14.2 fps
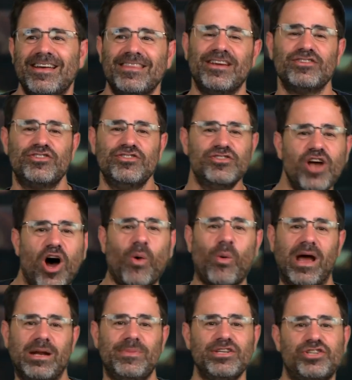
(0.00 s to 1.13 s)
There's no
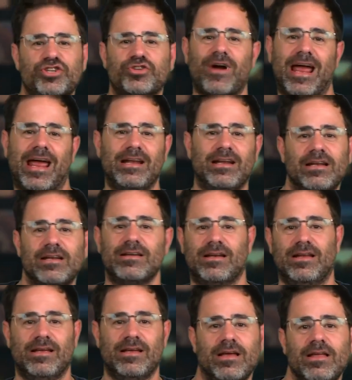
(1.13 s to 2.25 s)
way to be straight
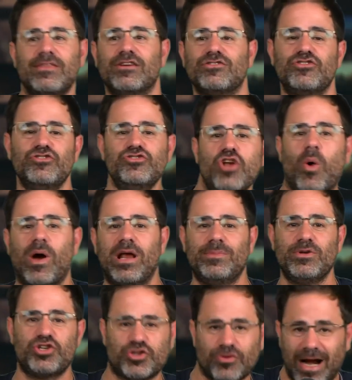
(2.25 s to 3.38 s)
there's no way to
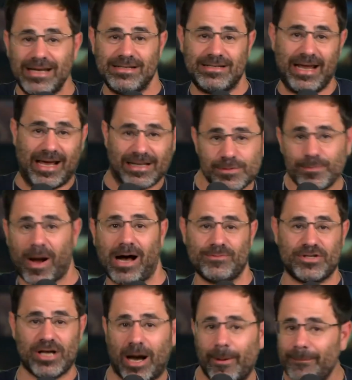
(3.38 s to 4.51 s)
be straight and dance
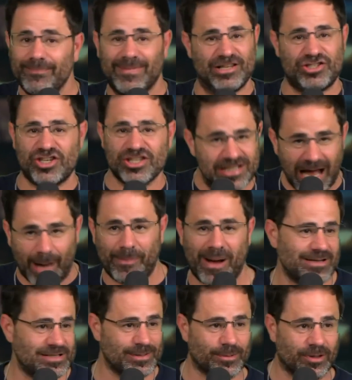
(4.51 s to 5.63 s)
palms up. It's just not
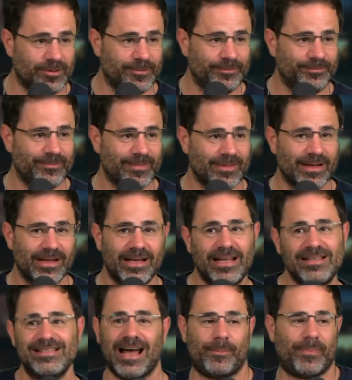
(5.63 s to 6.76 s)
possible.
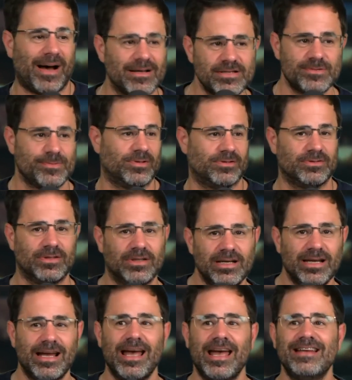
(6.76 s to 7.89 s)
It's not possible.
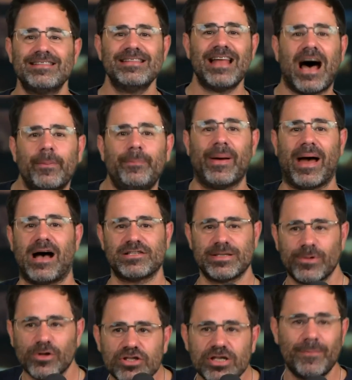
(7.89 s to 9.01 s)
It is not
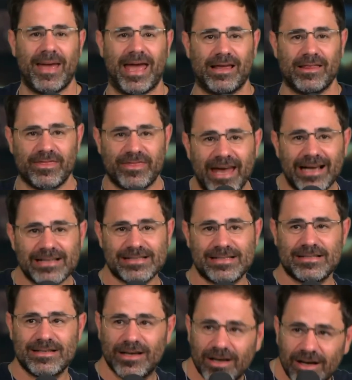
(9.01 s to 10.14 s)
possible to make
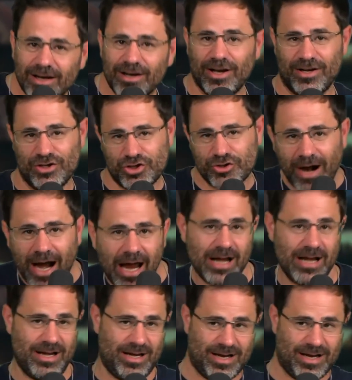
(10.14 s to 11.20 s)
this straight.